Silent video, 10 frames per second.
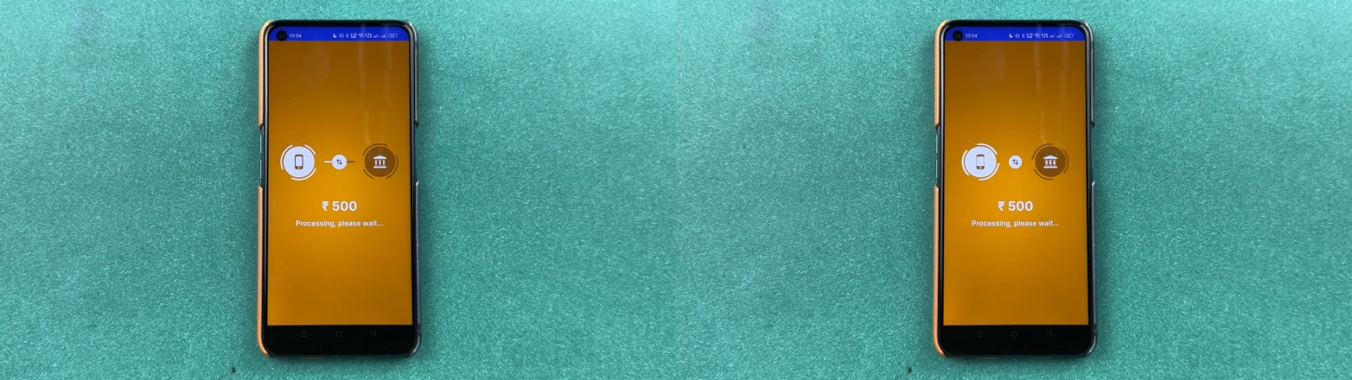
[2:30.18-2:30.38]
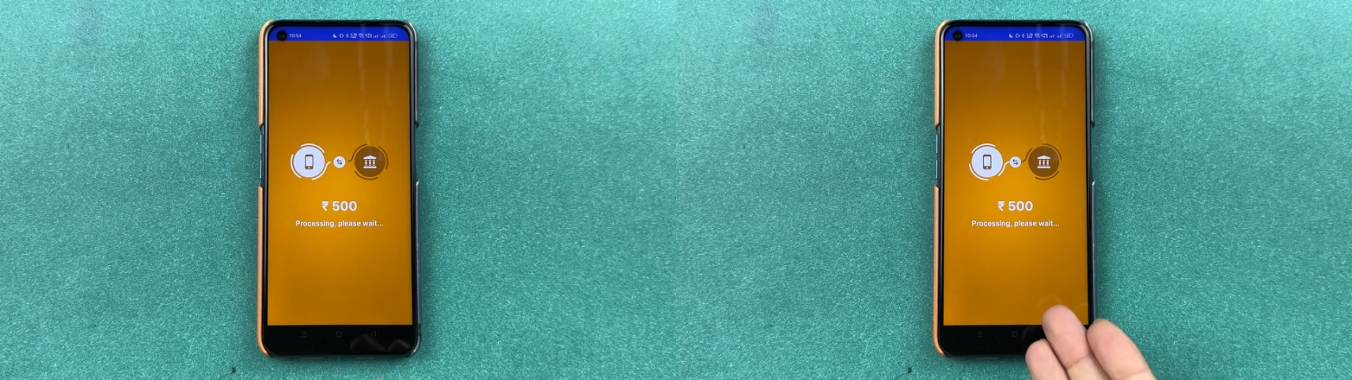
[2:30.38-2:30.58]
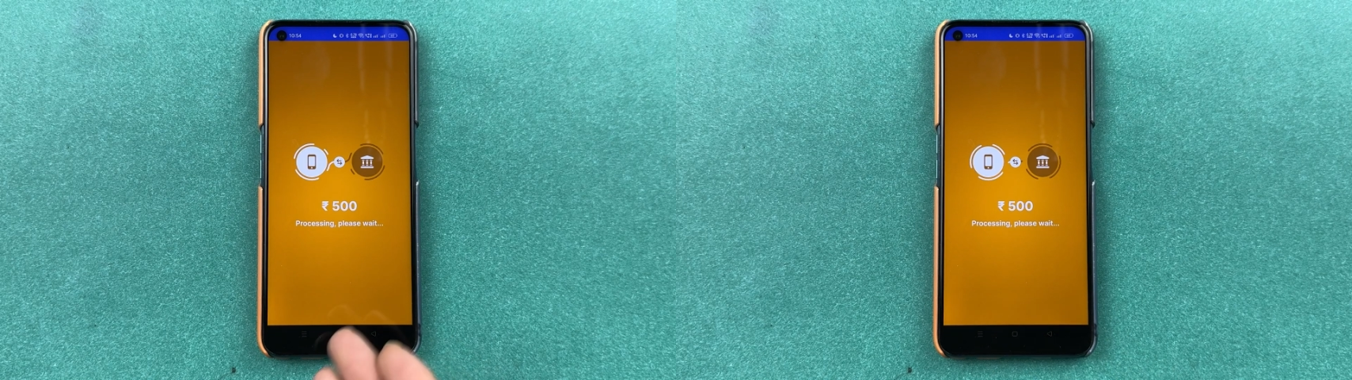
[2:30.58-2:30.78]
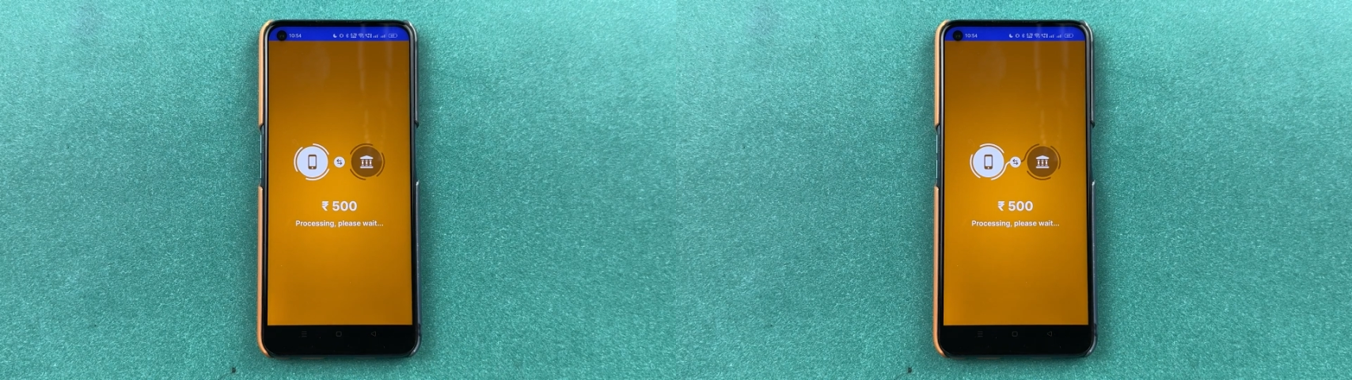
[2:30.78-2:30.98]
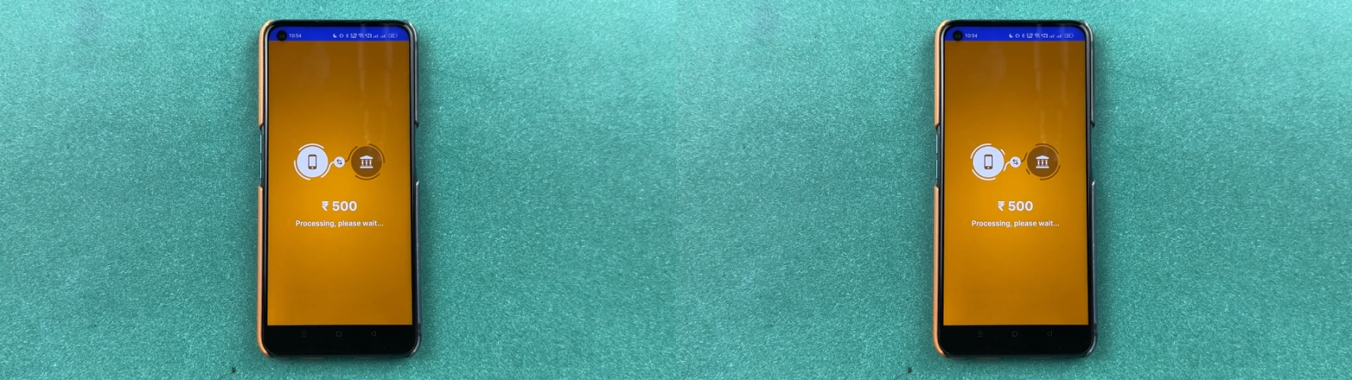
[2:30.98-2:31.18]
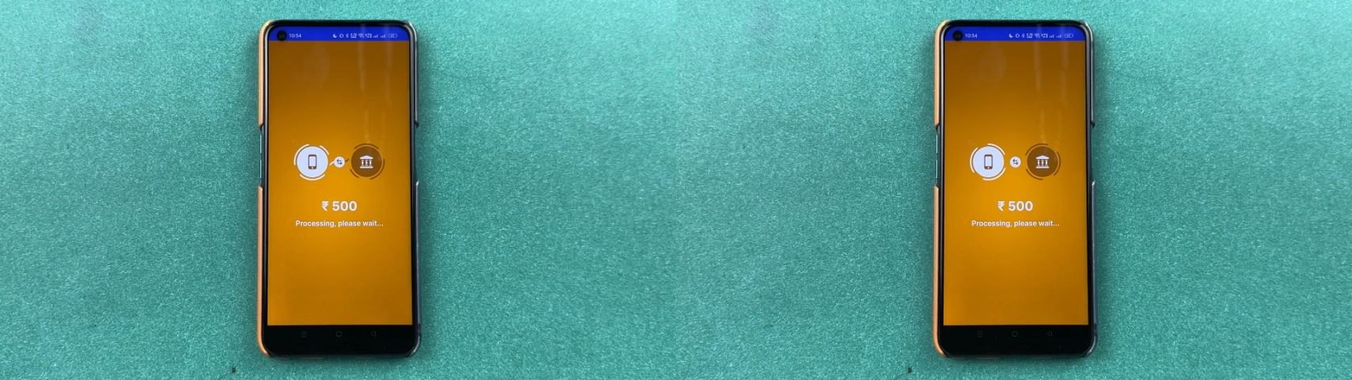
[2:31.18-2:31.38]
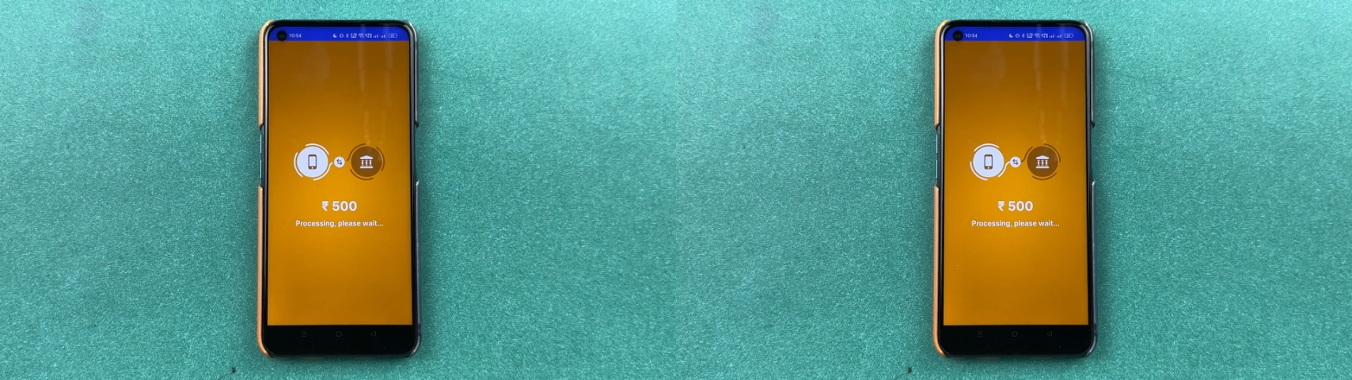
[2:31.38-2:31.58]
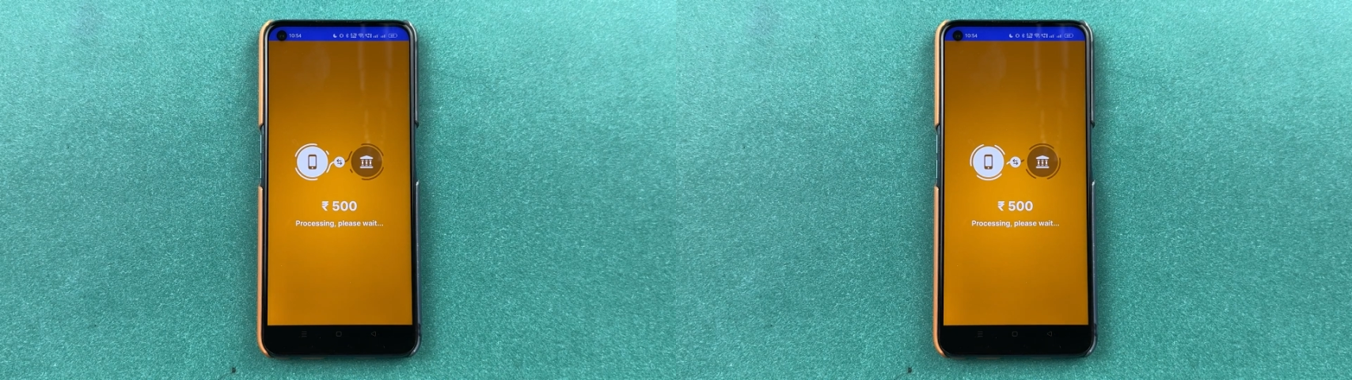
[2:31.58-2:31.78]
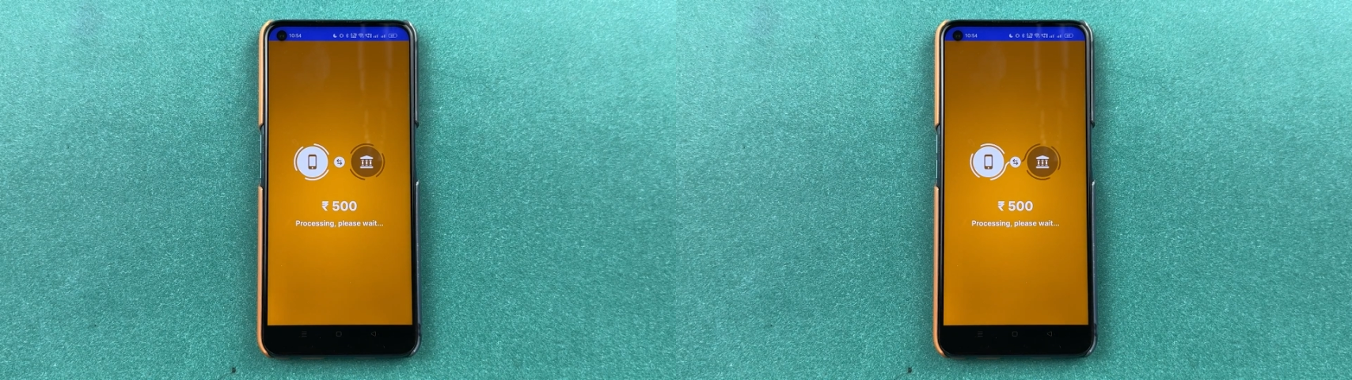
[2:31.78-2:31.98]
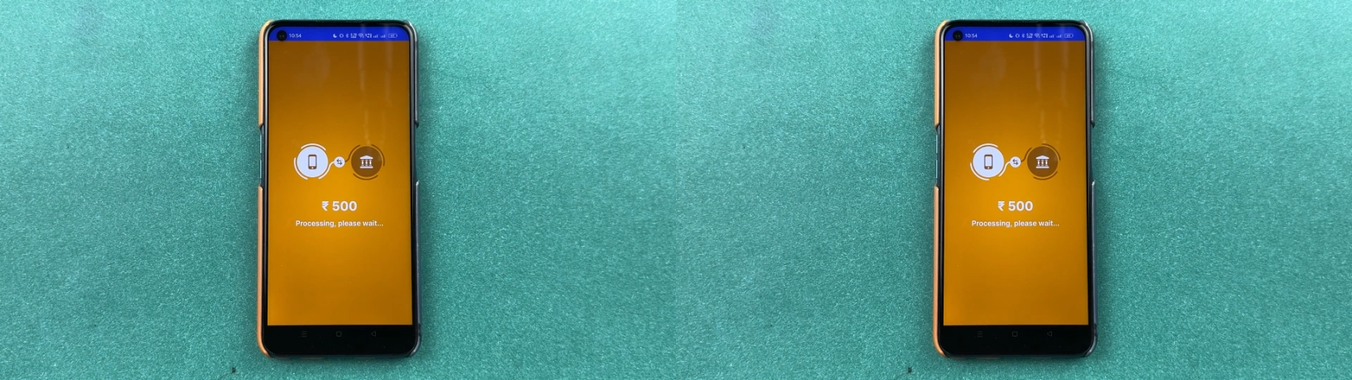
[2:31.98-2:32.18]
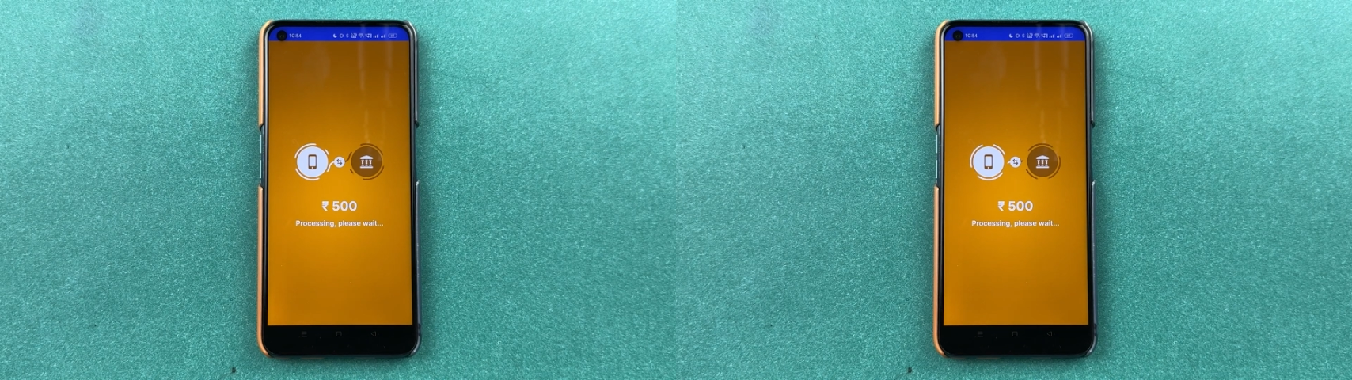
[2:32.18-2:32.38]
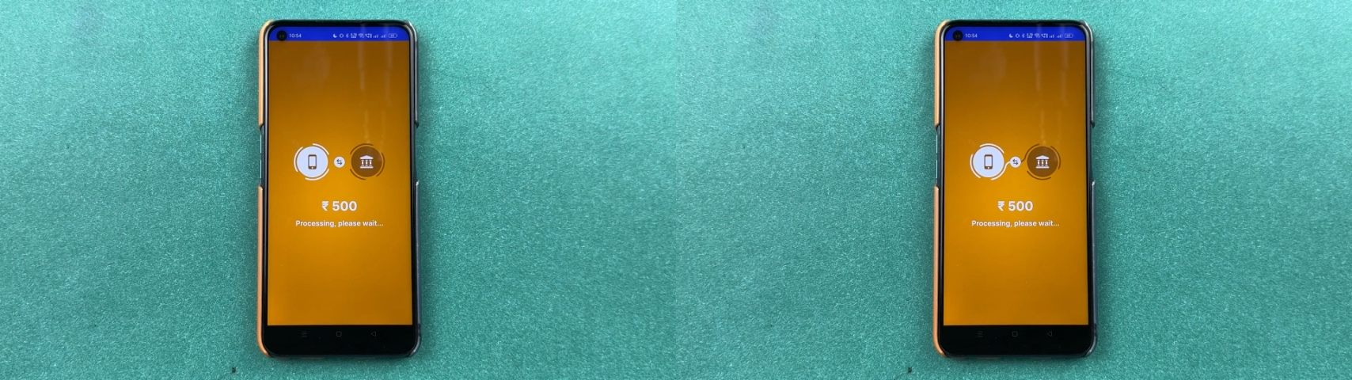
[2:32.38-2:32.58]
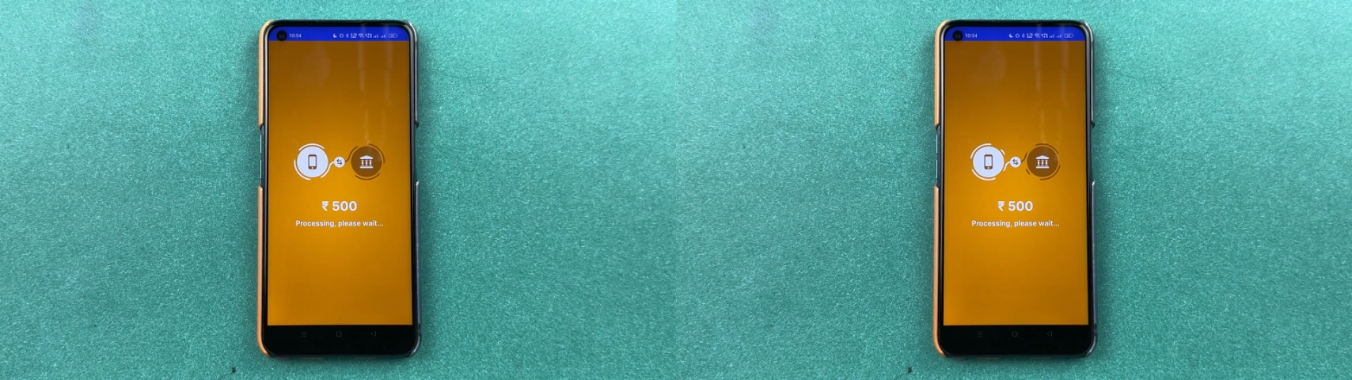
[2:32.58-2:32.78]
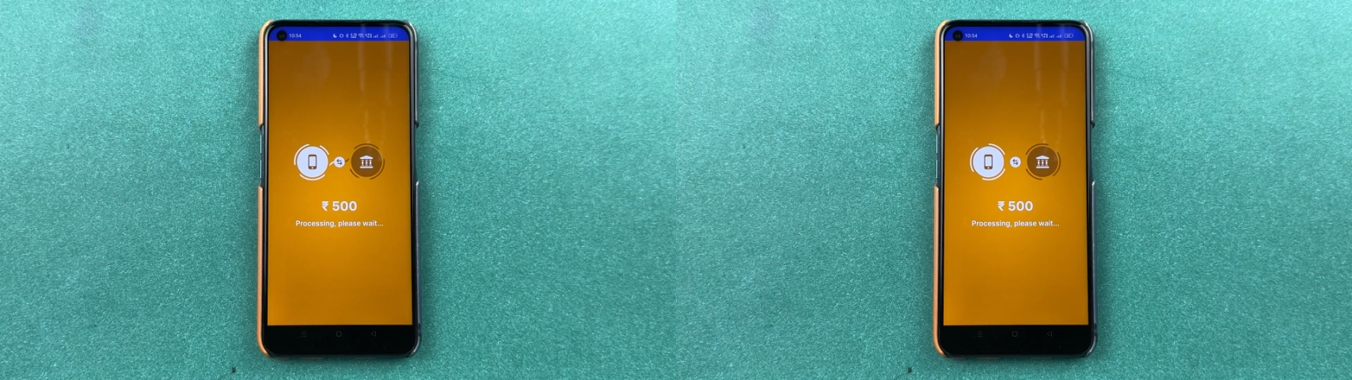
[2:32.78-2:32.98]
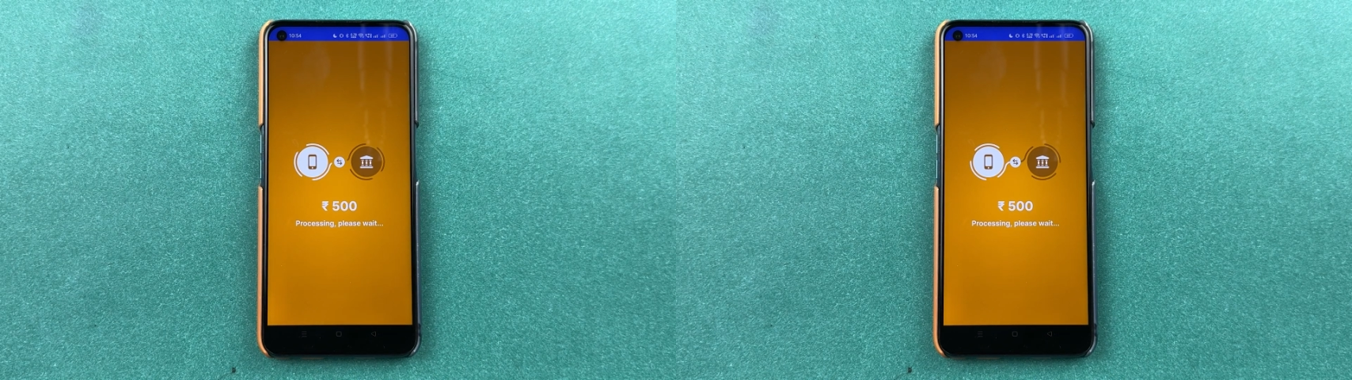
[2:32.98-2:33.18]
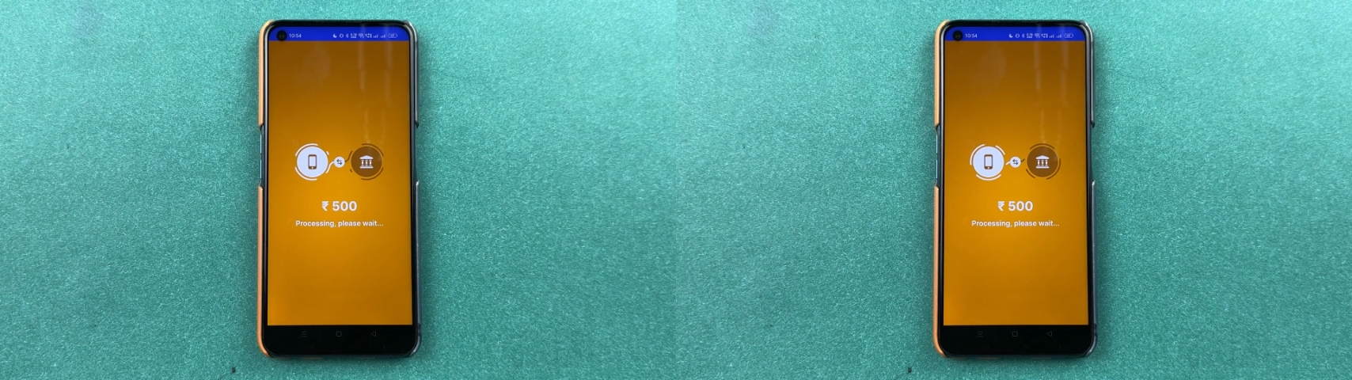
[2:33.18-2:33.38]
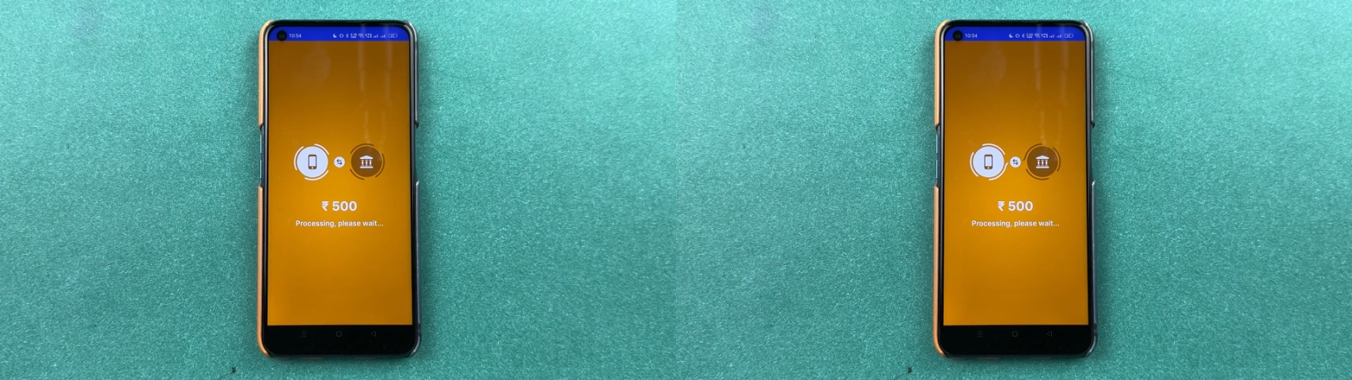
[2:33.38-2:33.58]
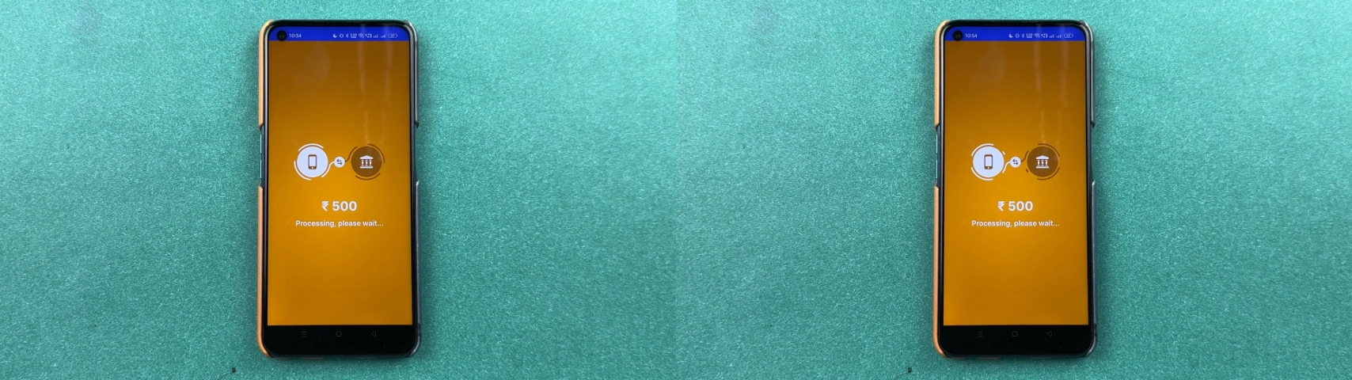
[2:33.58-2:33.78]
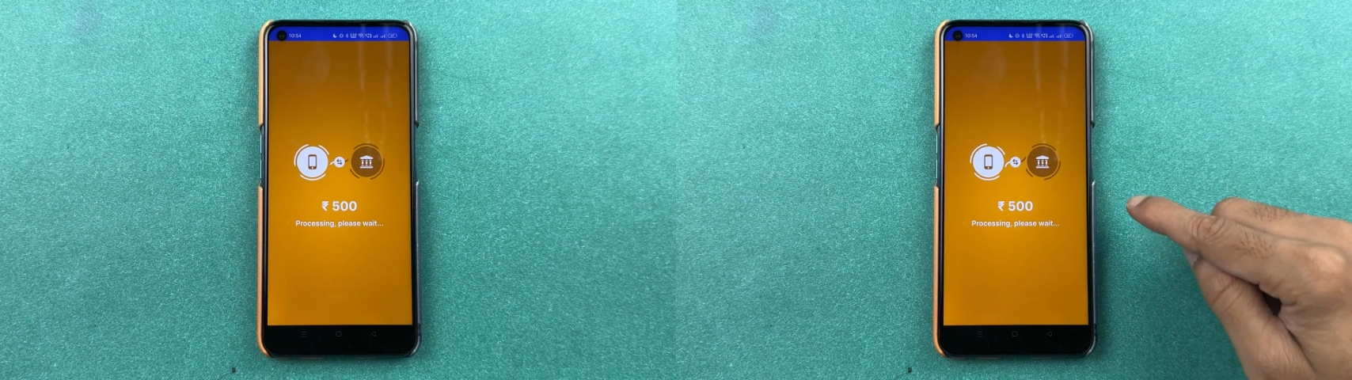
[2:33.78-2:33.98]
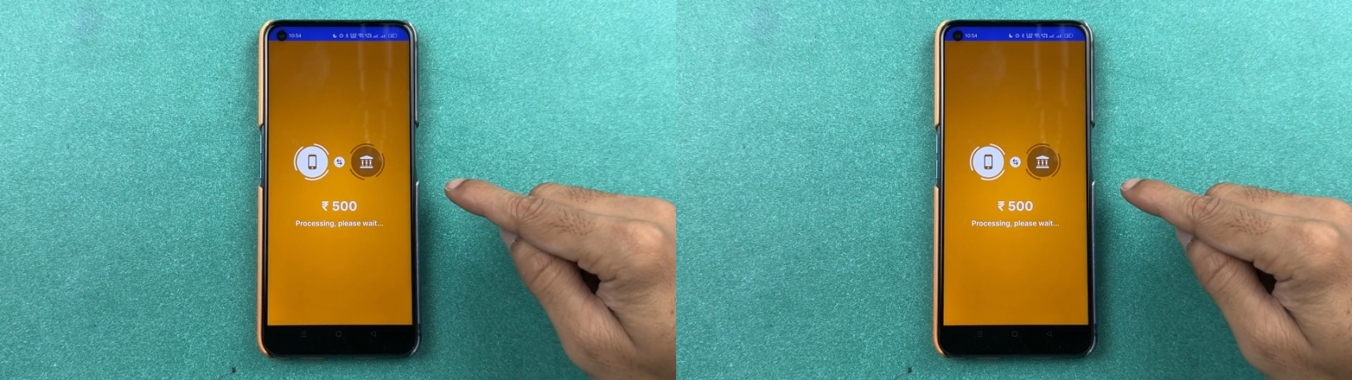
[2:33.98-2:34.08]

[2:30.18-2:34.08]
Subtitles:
Nobody's mouth can be seen.